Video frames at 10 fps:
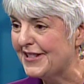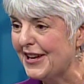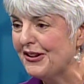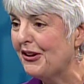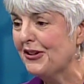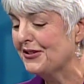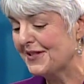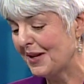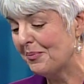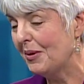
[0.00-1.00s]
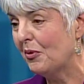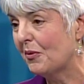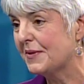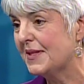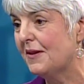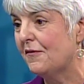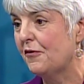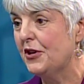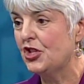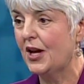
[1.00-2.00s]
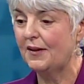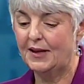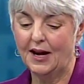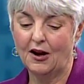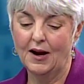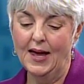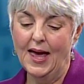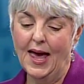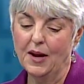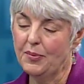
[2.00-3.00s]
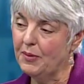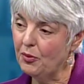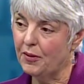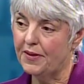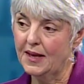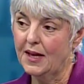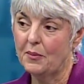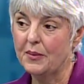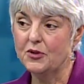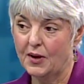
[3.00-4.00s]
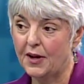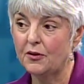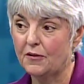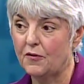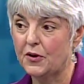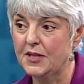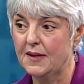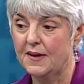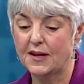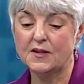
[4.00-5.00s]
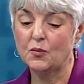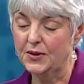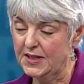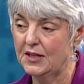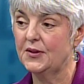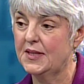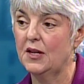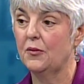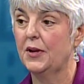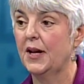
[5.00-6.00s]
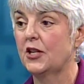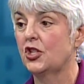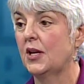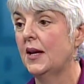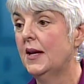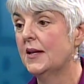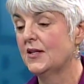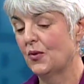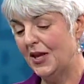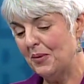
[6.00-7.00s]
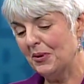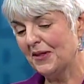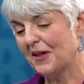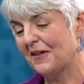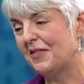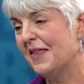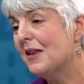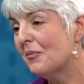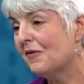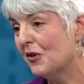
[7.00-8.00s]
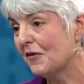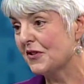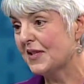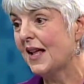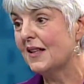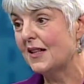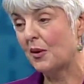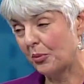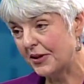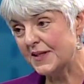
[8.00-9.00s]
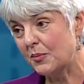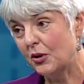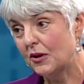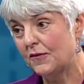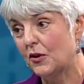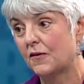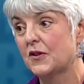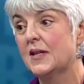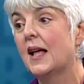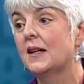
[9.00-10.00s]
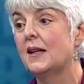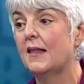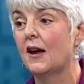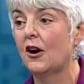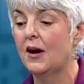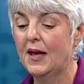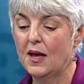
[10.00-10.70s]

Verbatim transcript: $10, some people will receive free childcare, and people with income up to $114,000 will still see a reduction. So keeping the theme of universality, the principle of universality there,